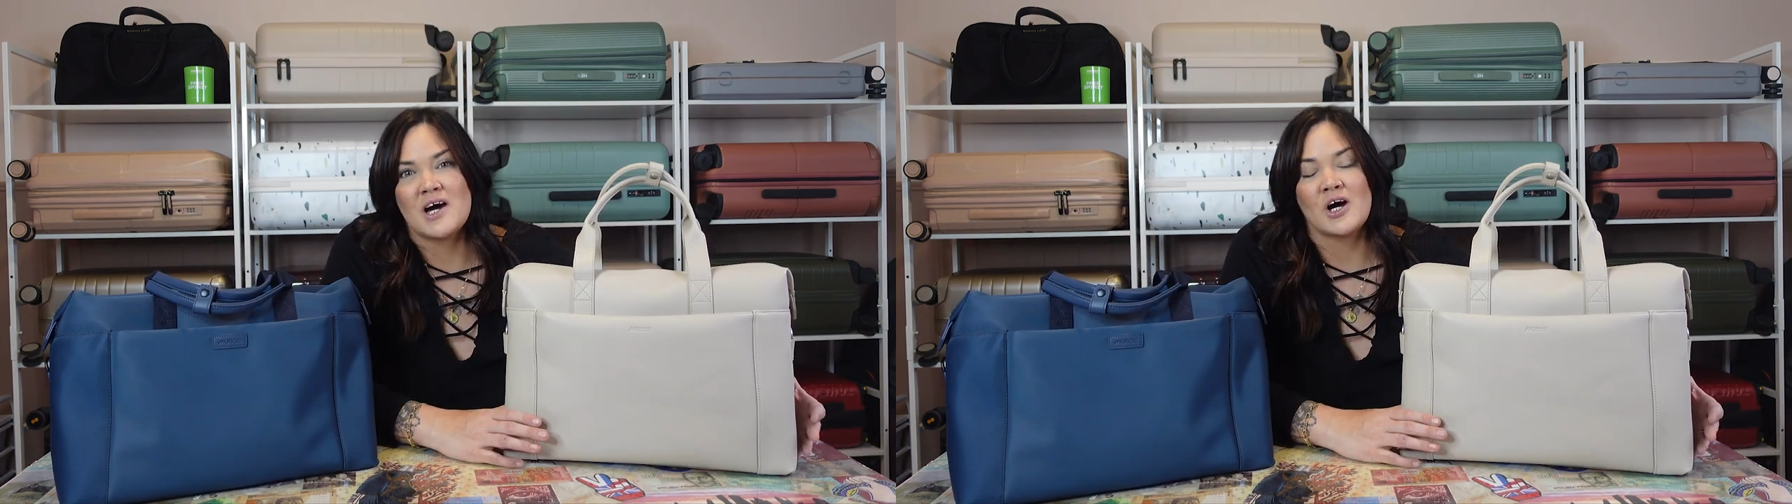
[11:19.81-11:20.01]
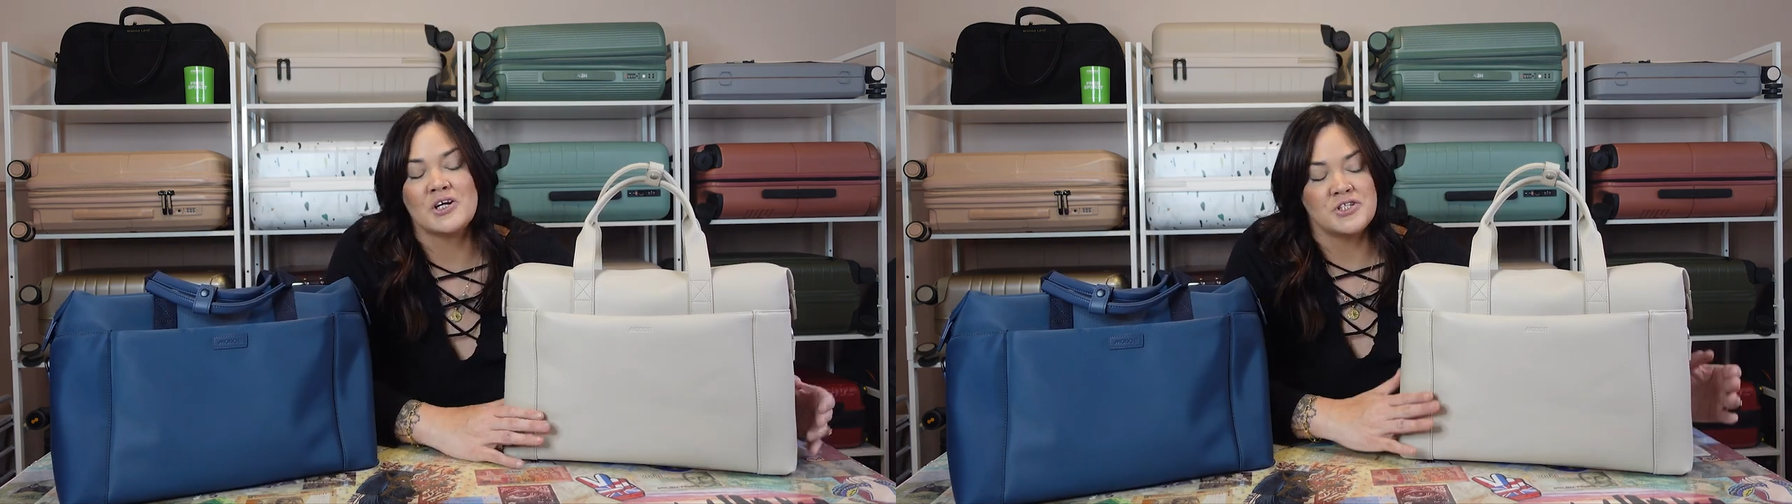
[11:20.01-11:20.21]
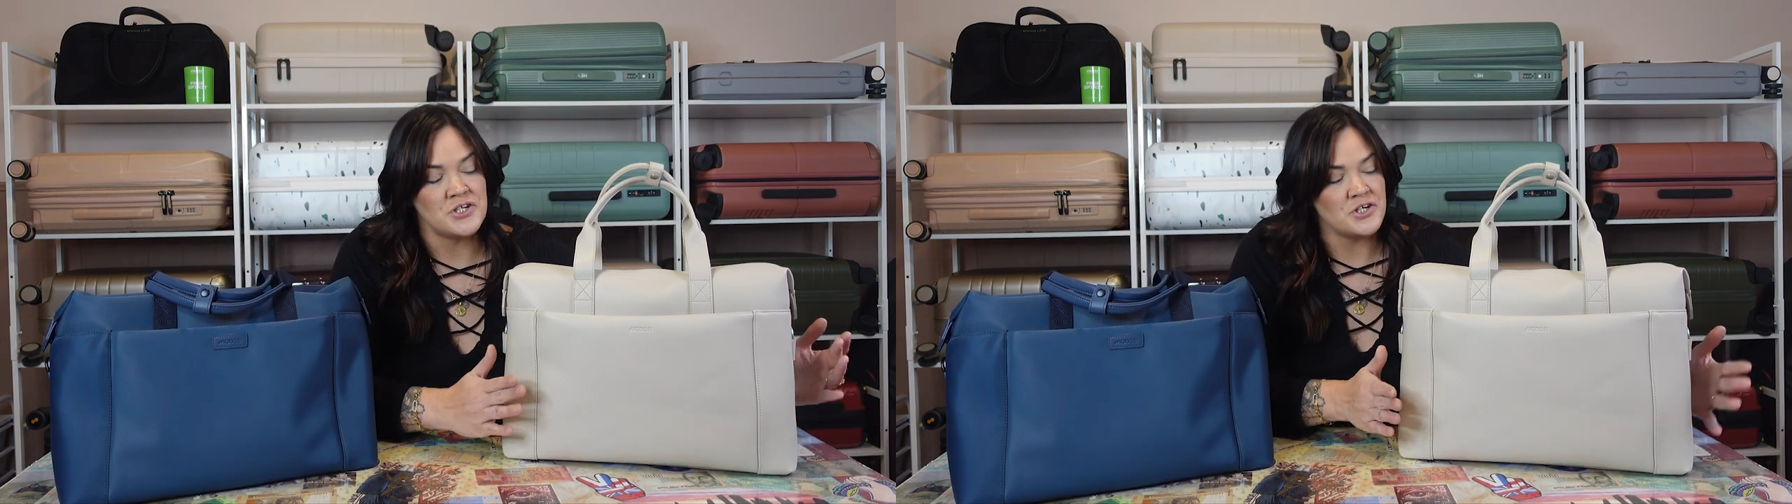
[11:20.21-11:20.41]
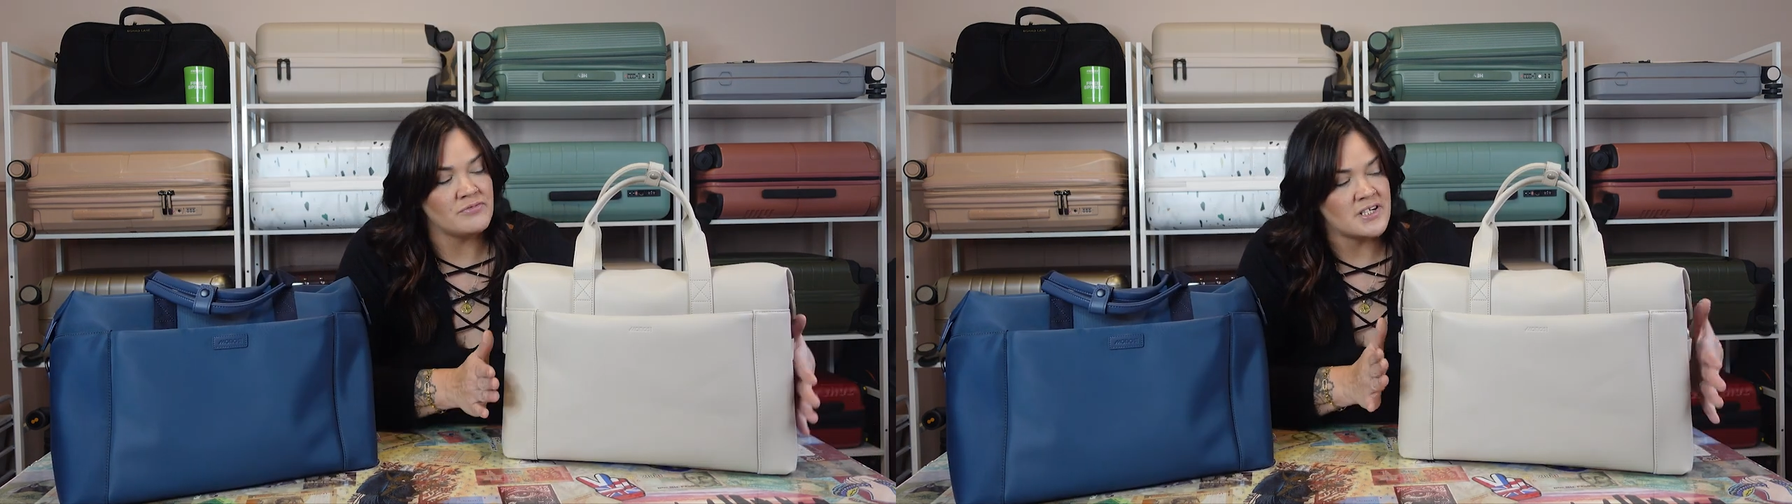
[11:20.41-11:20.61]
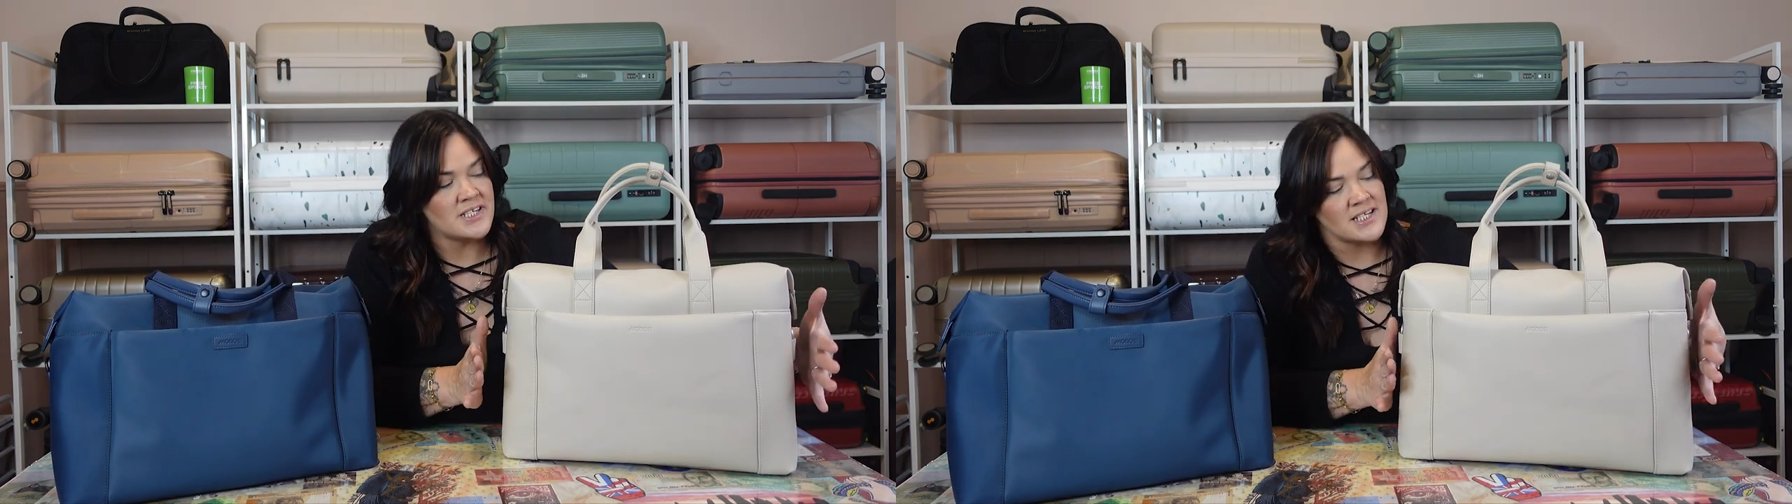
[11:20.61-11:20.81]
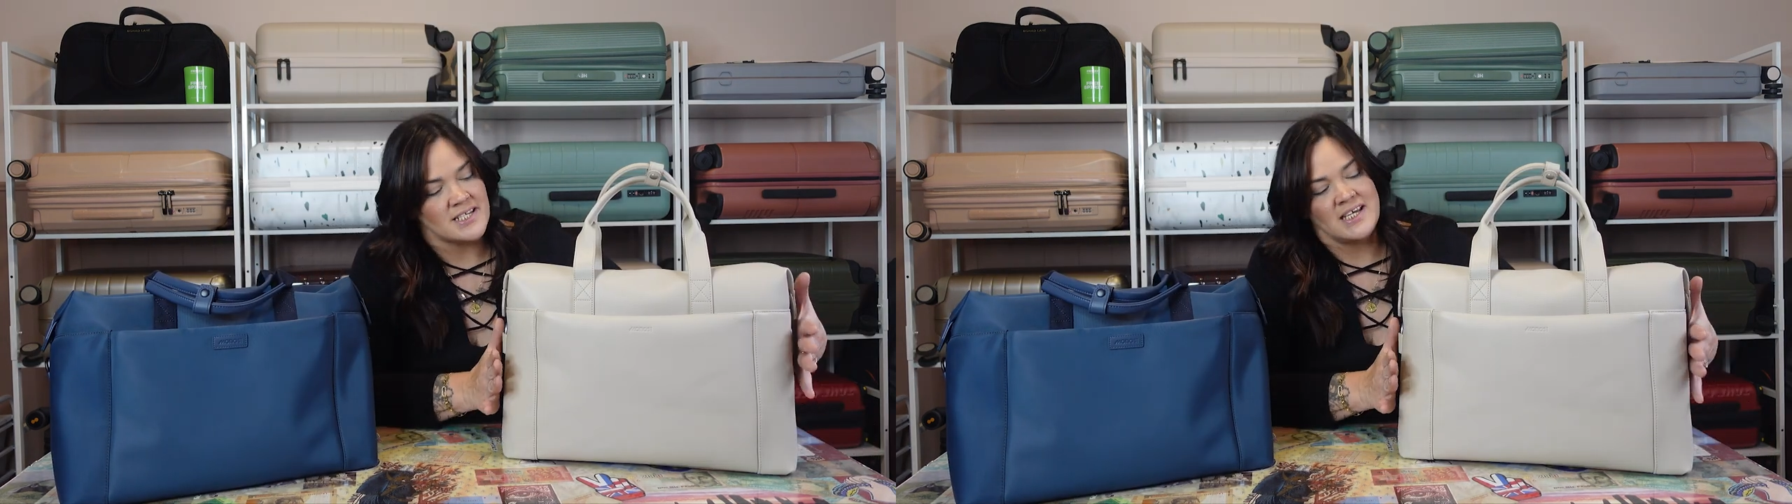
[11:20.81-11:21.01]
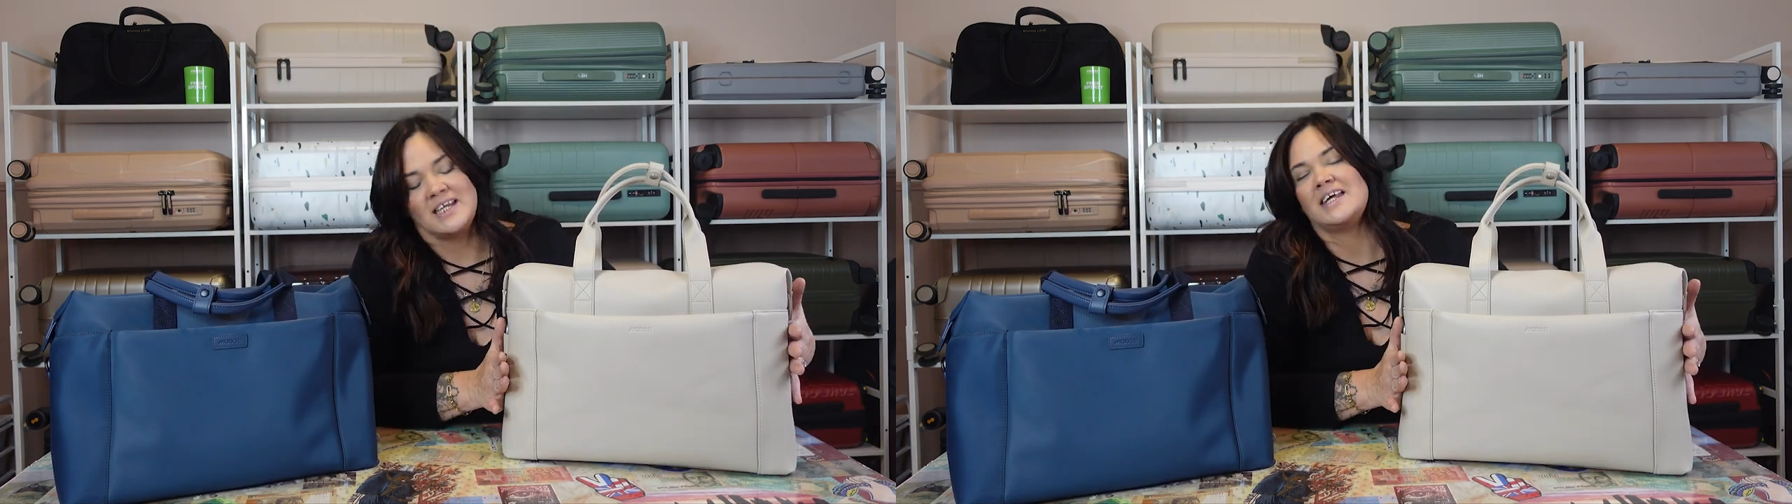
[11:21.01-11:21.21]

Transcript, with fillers: are just over 16